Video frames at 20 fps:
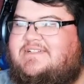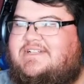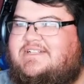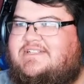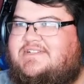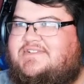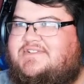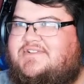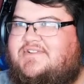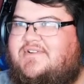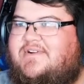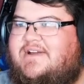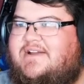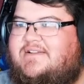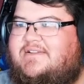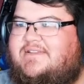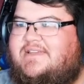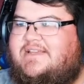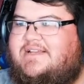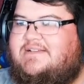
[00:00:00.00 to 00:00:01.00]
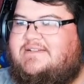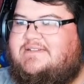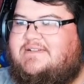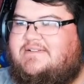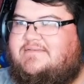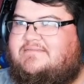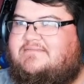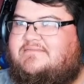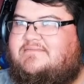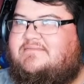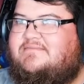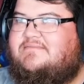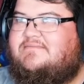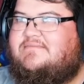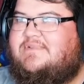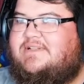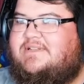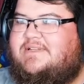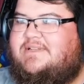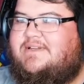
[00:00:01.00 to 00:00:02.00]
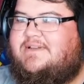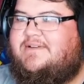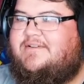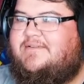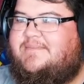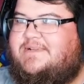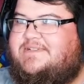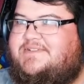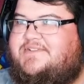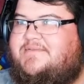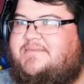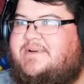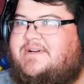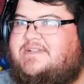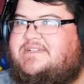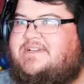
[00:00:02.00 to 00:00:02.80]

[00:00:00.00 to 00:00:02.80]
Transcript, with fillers: enjoying things a, a little bit too much, I